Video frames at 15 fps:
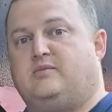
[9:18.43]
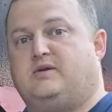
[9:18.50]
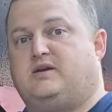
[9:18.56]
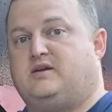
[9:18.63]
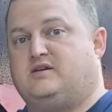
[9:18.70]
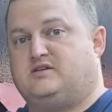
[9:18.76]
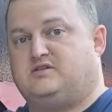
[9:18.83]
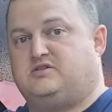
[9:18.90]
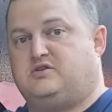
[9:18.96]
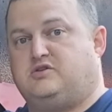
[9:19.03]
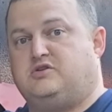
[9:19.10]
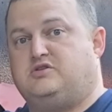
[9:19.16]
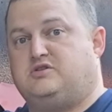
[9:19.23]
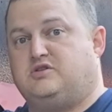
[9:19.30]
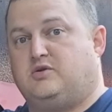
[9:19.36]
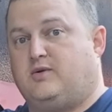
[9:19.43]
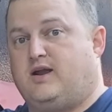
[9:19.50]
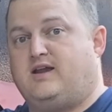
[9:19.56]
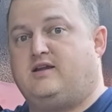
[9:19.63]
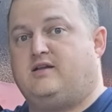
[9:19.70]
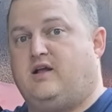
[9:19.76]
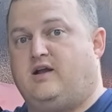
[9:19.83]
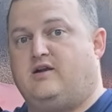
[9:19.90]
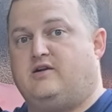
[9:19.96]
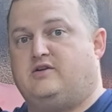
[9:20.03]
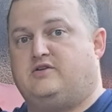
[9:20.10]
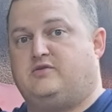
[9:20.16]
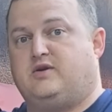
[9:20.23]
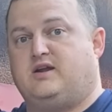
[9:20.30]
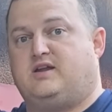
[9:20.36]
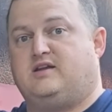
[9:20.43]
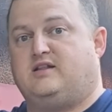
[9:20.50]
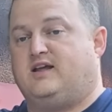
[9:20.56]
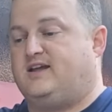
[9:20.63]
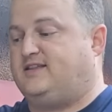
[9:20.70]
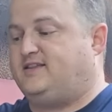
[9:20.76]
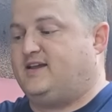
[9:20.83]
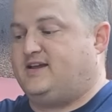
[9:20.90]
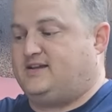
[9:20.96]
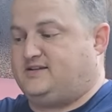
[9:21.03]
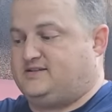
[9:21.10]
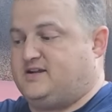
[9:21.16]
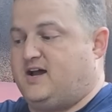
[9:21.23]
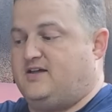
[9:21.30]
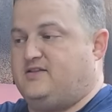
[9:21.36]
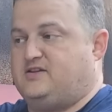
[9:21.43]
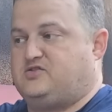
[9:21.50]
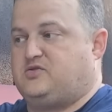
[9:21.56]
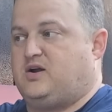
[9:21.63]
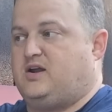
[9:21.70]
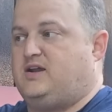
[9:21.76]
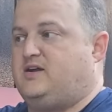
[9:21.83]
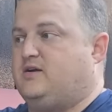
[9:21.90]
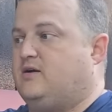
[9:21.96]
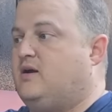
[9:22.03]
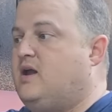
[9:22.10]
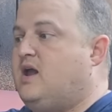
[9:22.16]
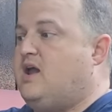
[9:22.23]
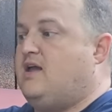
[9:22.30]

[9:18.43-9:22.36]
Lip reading: because you're using the regulator to regulate things, not this right here.